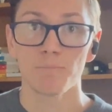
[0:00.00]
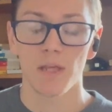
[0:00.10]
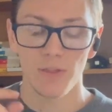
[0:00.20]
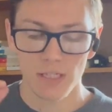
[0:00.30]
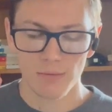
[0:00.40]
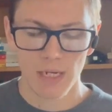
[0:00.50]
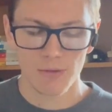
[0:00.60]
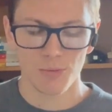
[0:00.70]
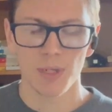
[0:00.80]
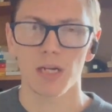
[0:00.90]
I think
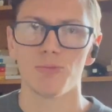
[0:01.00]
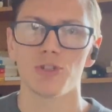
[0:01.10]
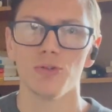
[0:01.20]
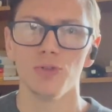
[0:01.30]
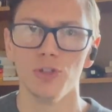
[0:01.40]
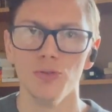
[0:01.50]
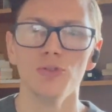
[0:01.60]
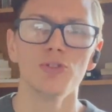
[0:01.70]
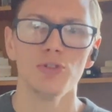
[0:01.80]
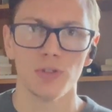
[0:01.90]
sometimes we become so
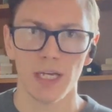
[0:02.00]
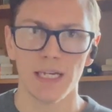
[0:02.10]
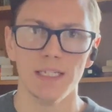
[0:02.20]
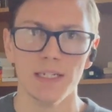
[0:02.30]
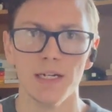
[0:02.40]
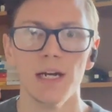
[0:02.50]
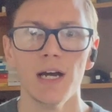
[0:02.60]
used to the idea